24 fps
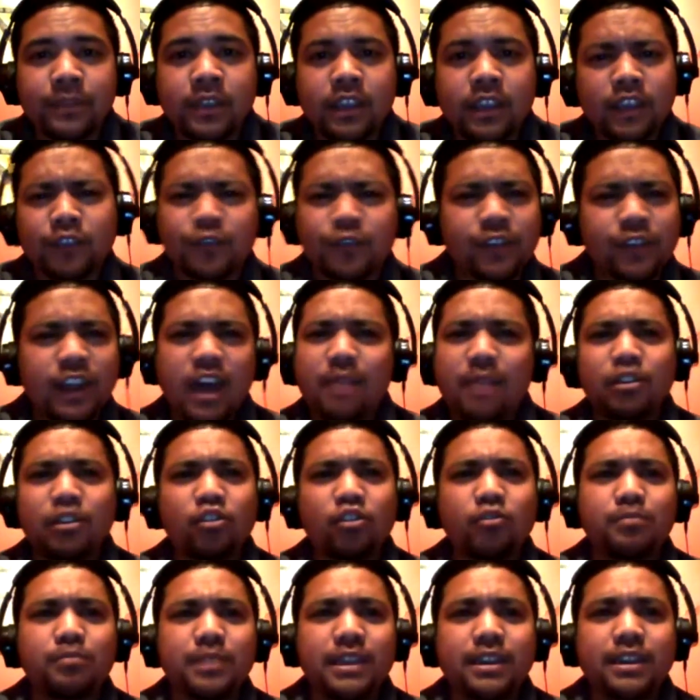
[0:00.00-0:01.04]
is phenomenal,
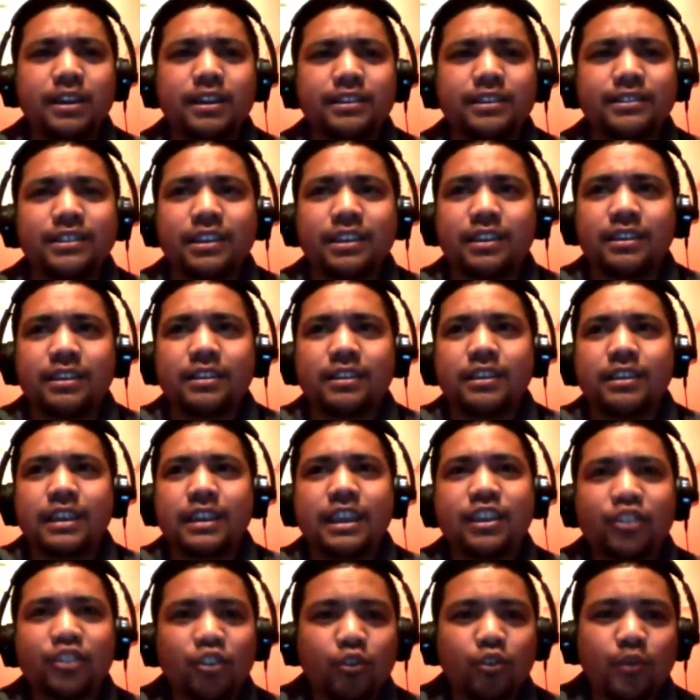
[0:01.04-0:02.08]
because
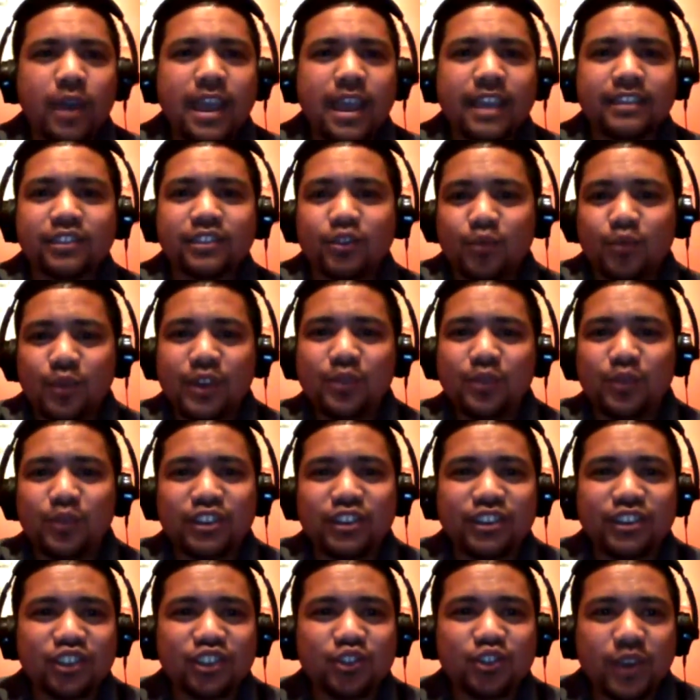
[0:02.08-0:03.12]
either way, it's a win-win
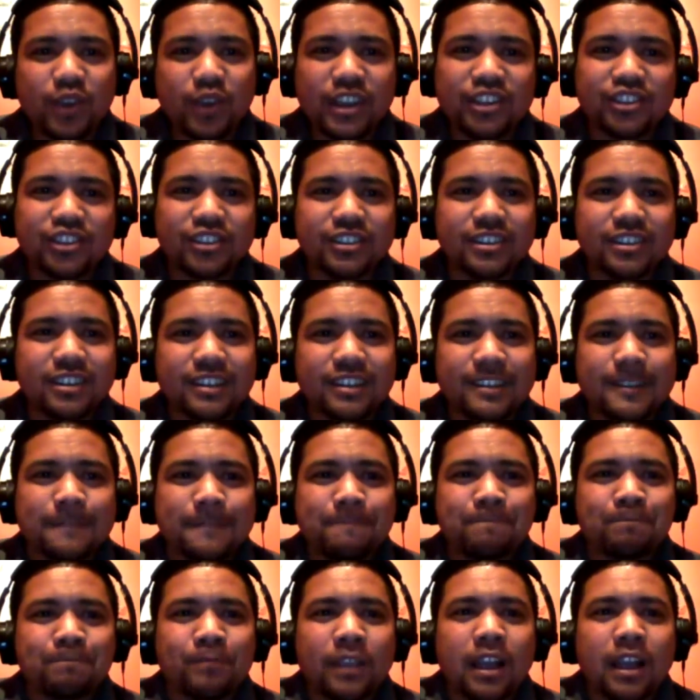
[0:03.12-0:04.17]
situation.
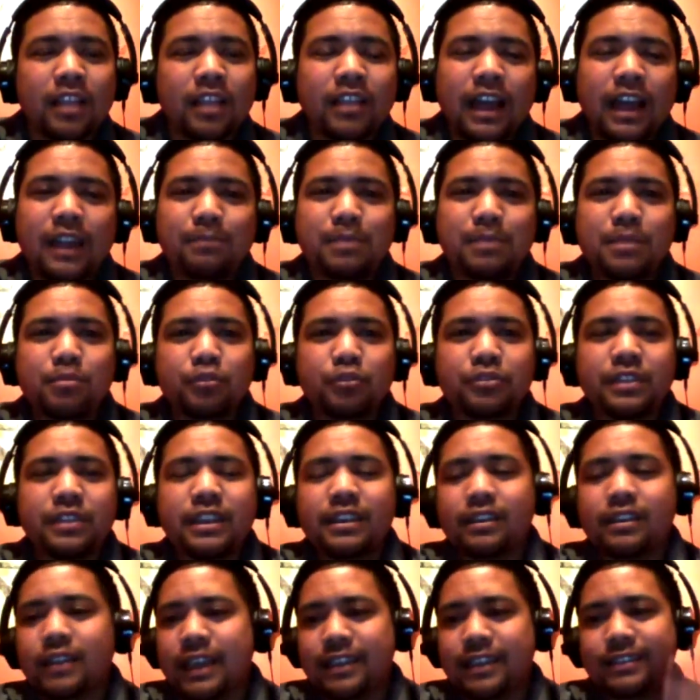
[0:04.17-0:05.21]
A lot of people
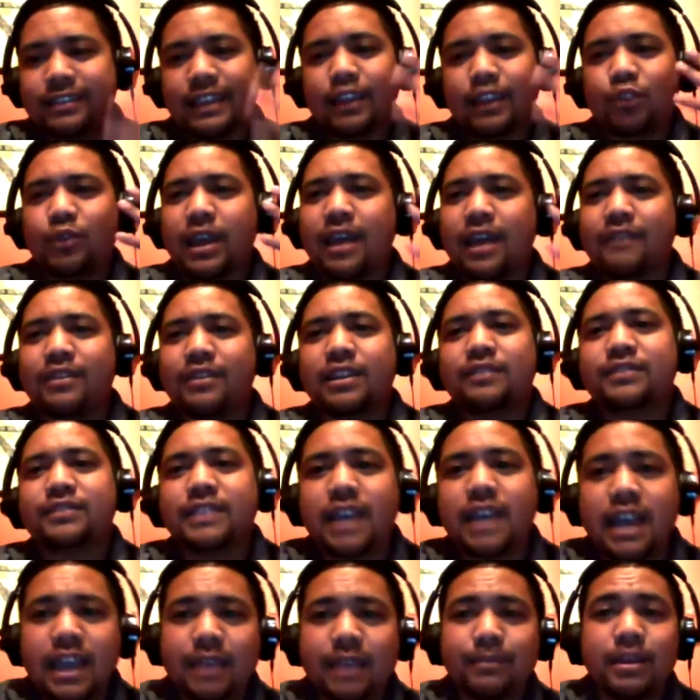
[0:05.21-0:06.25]
think like they don't have enough
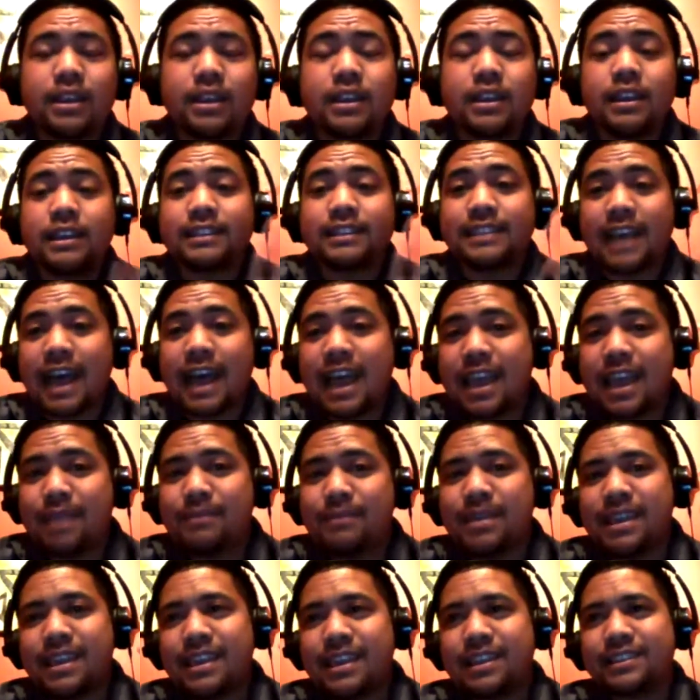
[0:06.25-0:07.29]
time. Time
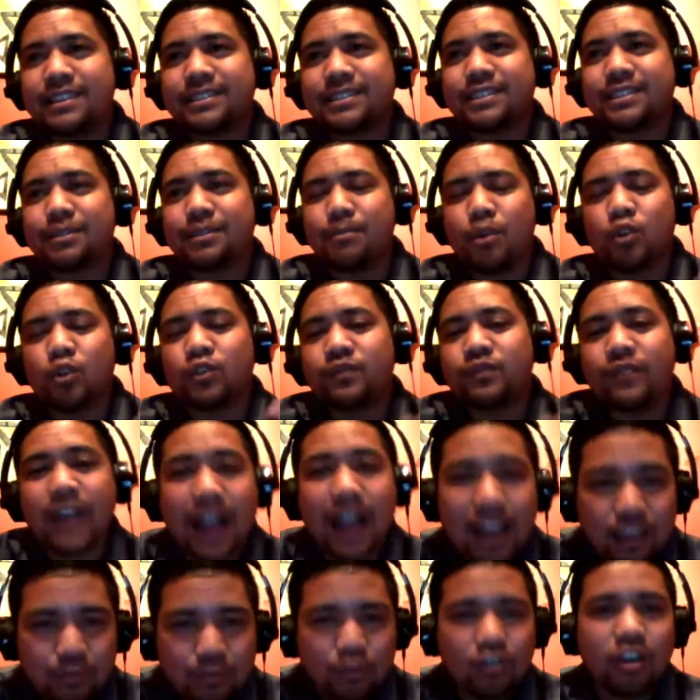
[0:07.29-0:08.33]
is the most
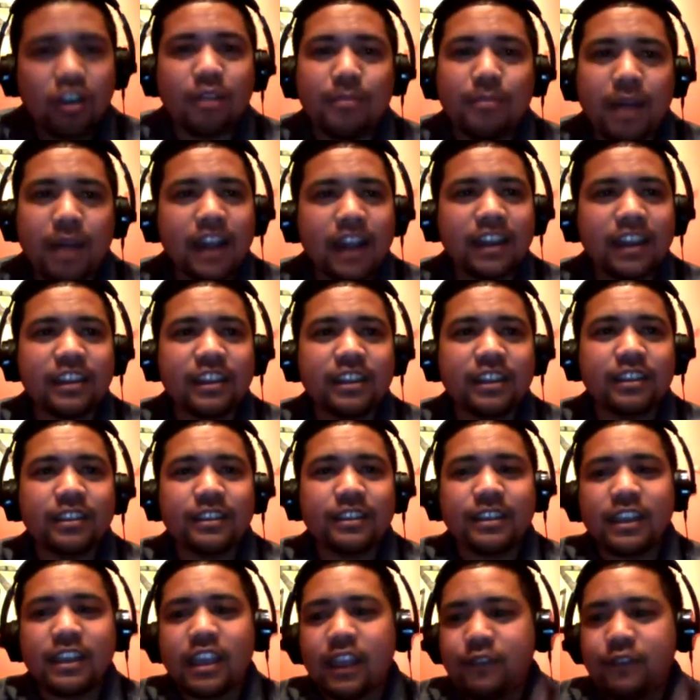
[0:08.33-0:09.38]
valuable commodity.
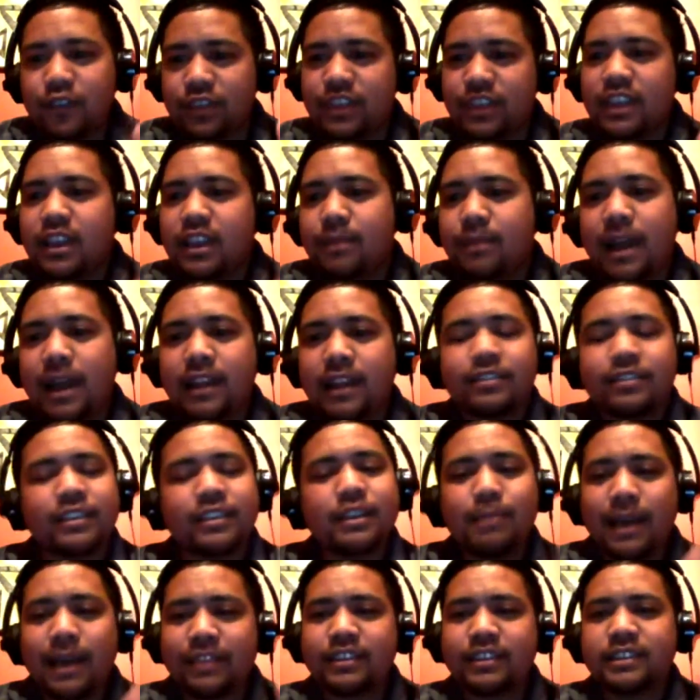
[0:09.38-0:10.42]
If you think about
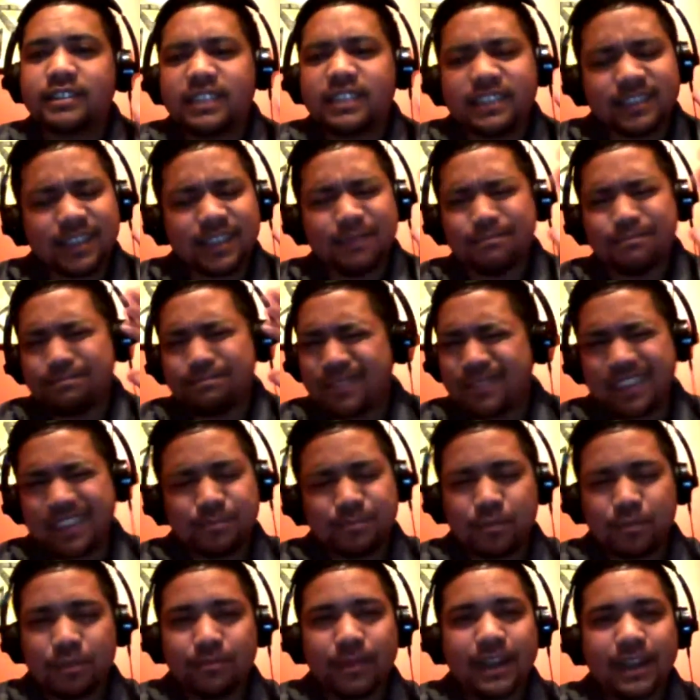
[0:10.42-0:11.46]
this, let's
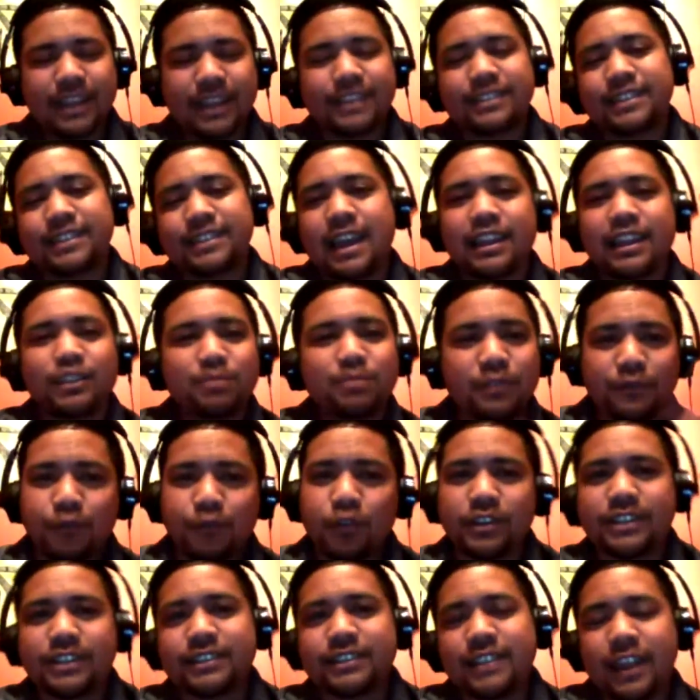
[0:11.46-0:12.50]
put money aside. Let's put
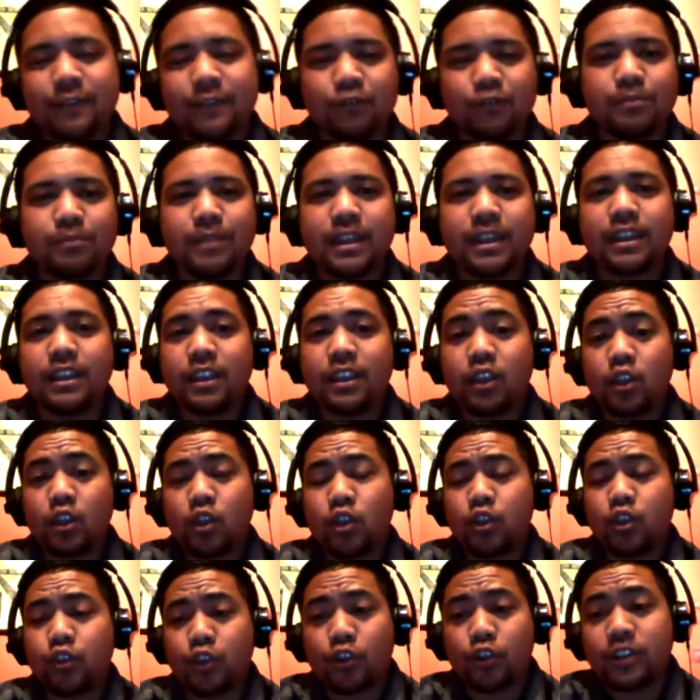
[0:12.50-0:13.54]
Forex aside for a bit.
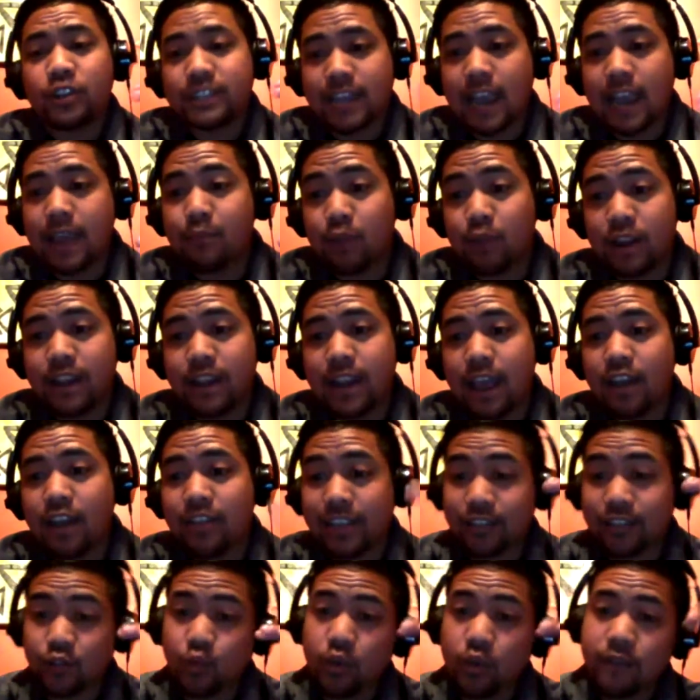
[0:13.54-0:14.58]
Your time right now
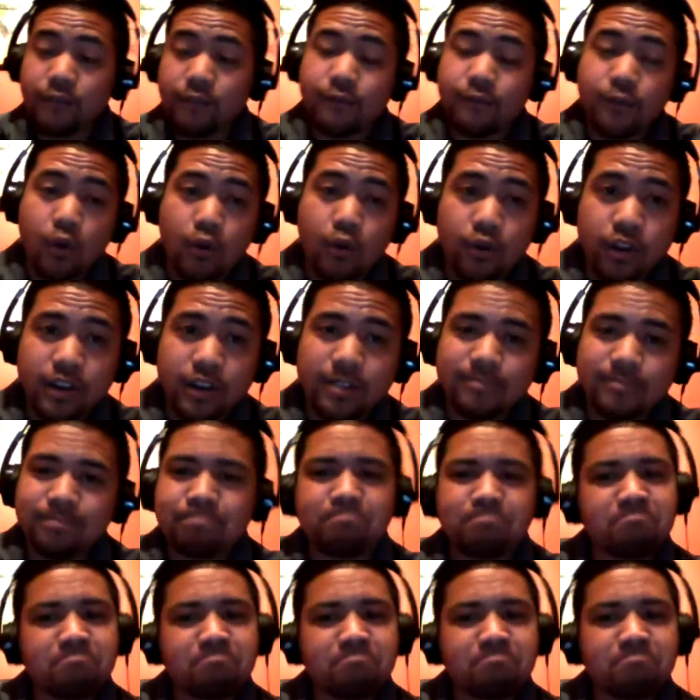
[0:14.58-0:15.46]
that's going forward,